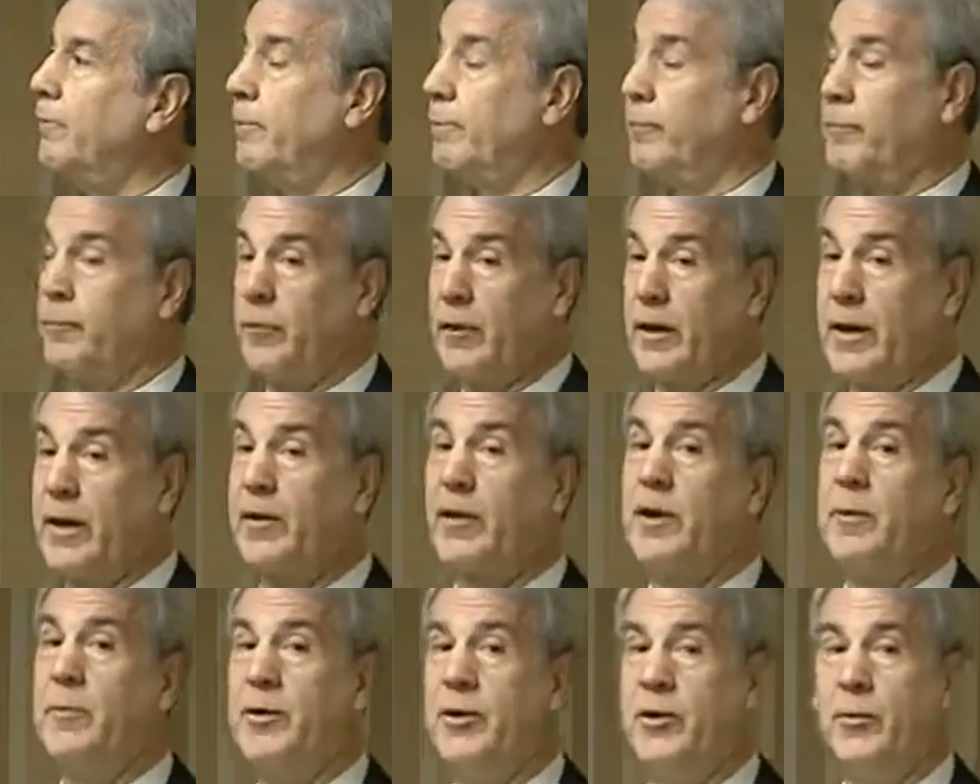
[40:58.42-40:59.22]
Literally,
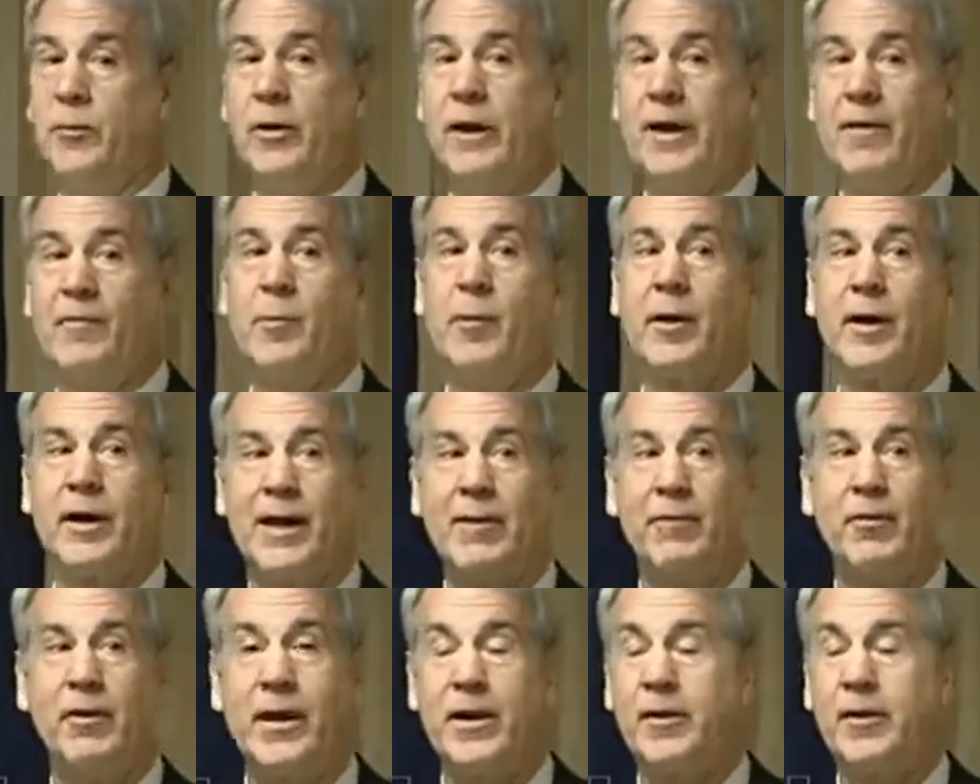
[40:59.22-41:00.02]
when you give them a
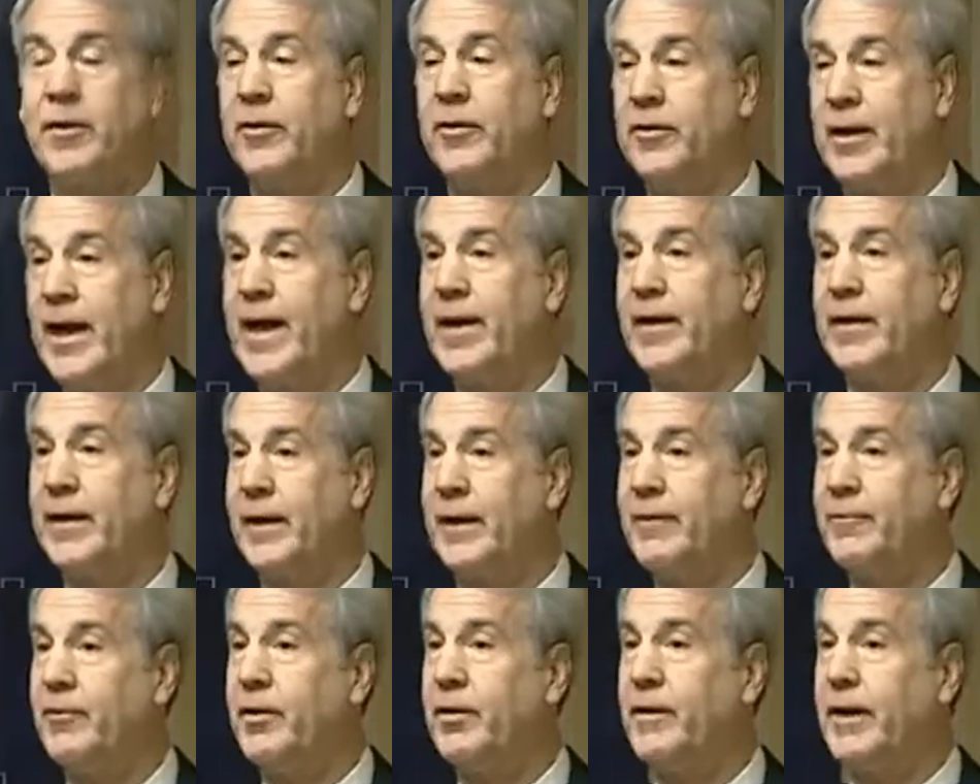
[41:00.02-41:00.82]
cover letter and it's hand
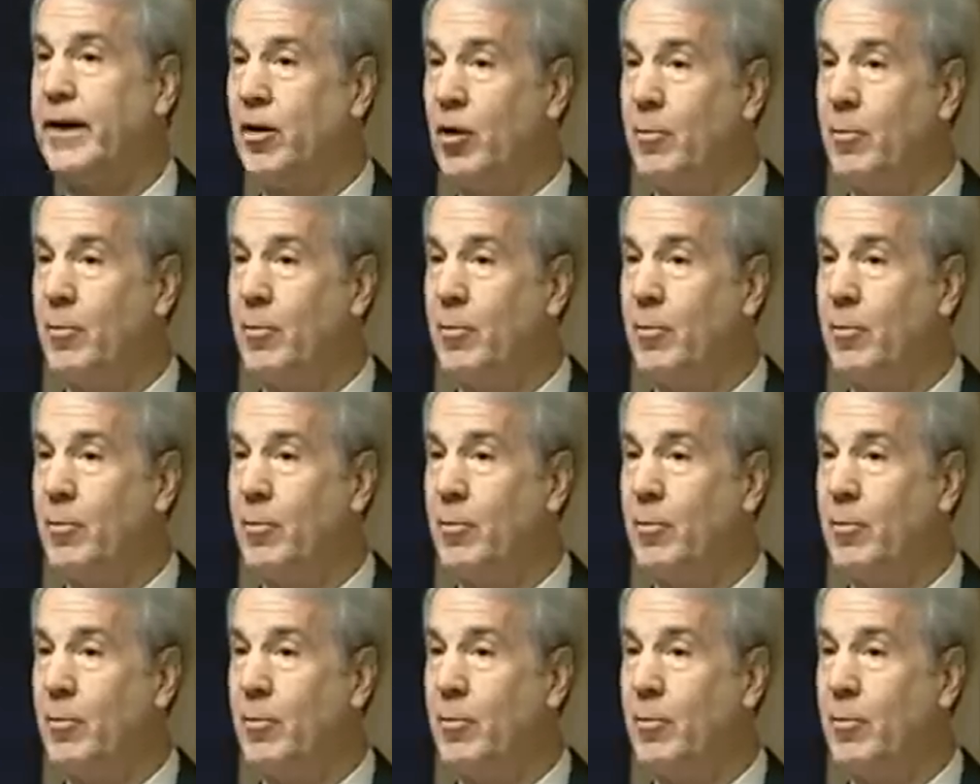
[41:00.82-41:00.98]
delivered, they go